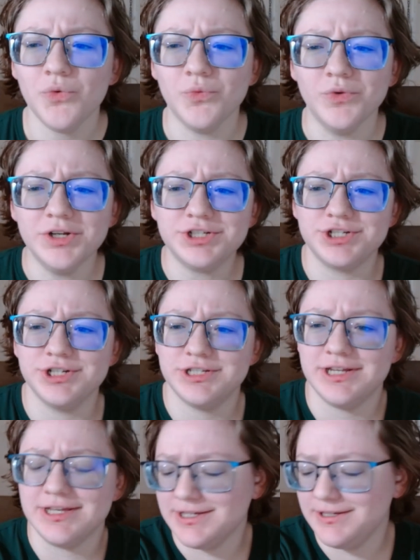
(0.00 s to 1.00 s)
Which
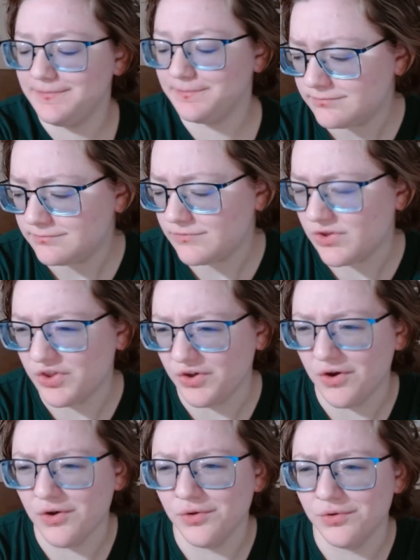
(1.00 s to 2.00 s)
just isn't the
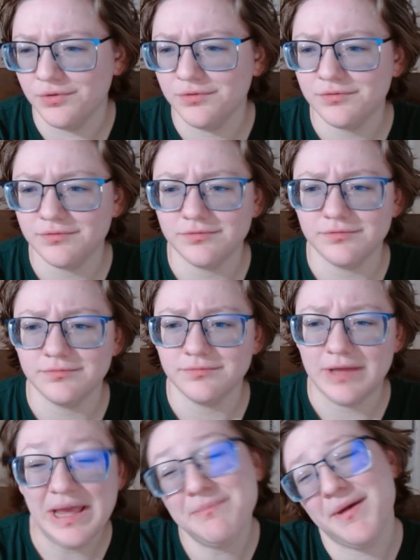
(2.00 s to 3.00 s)
goal.
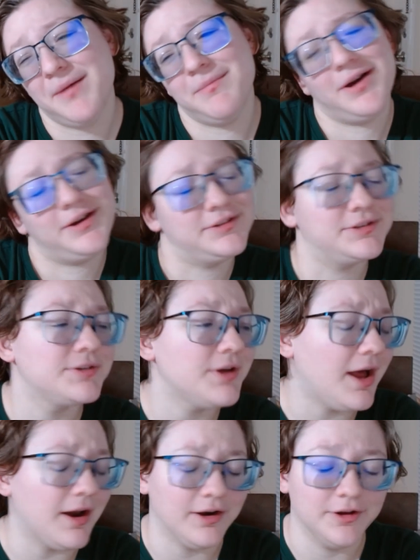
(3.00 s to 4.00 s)
In my mind.
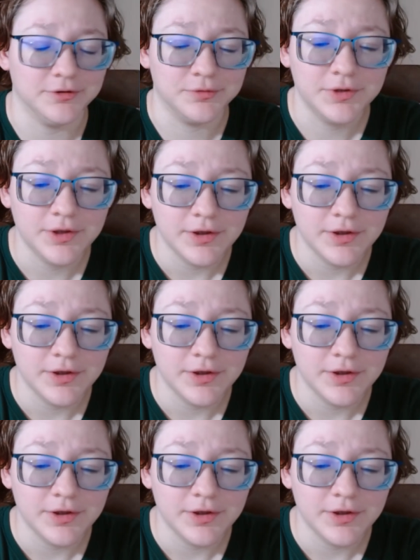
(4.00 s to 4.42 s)
I don't know.